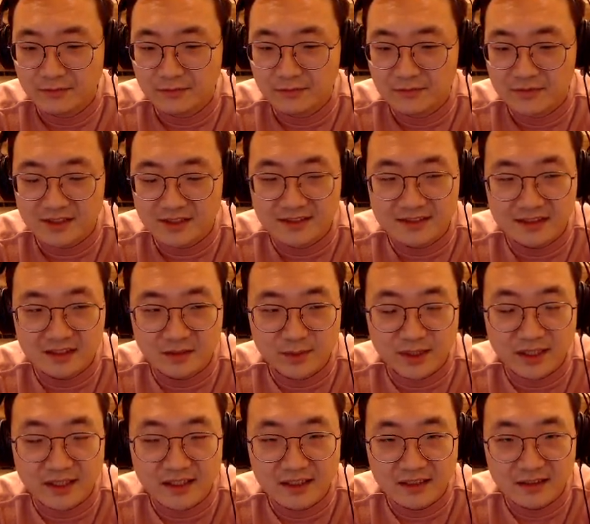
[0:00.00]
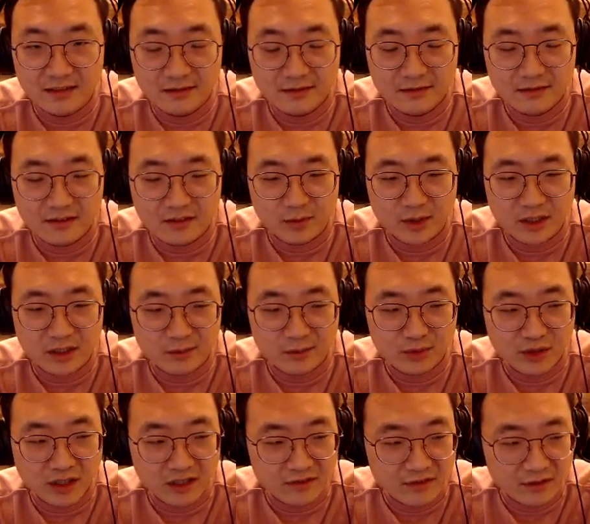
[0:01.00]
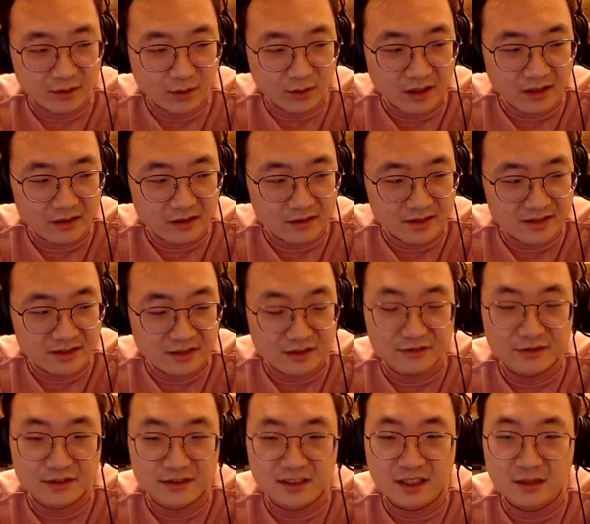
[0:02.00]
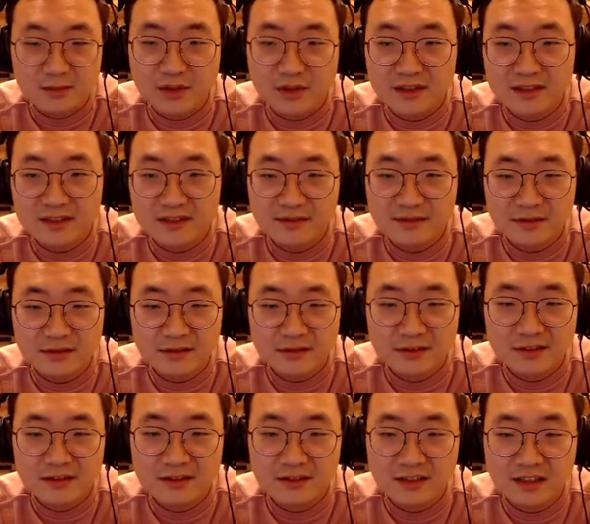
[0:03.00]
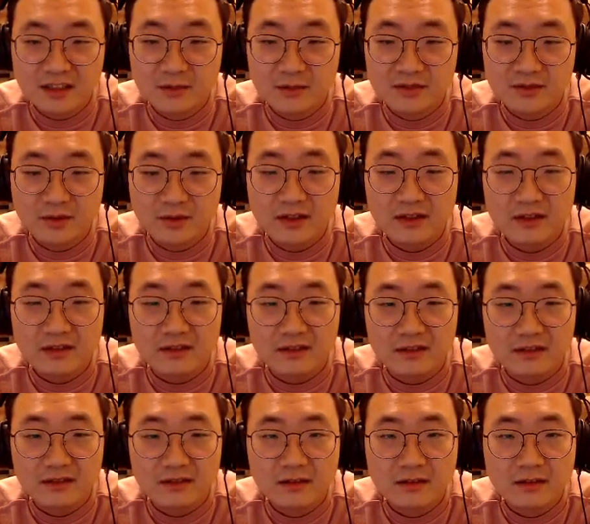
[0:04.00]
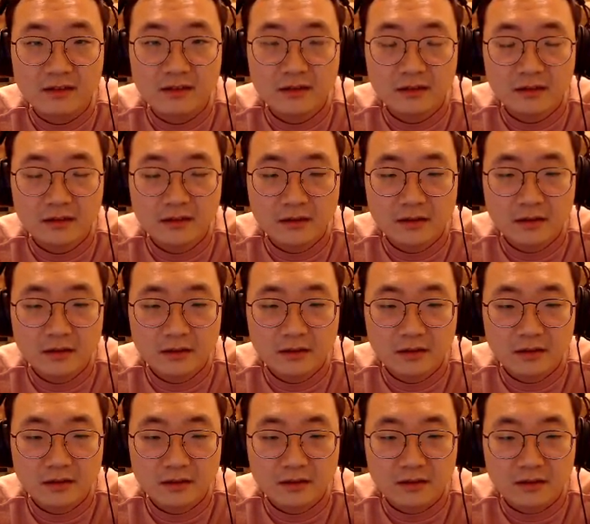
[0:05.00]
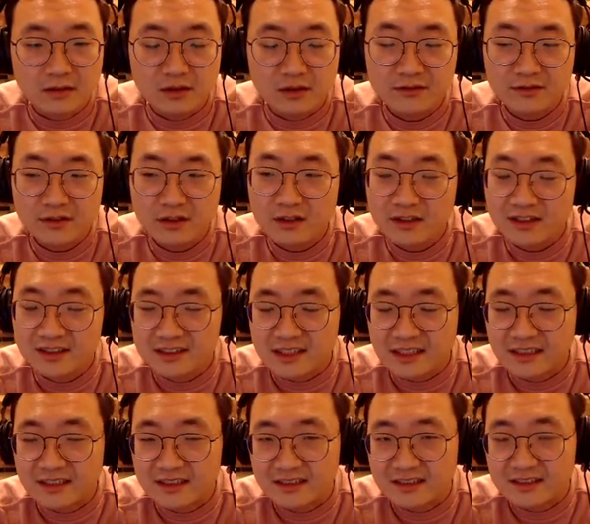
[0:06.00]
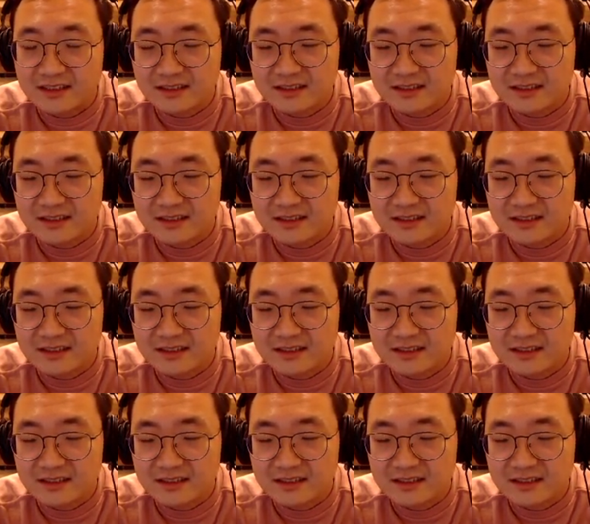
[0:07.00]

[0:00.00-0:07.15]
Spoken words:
since the beginning. I've been on private WoW server subreddits for a long time as well, and the overall consensus is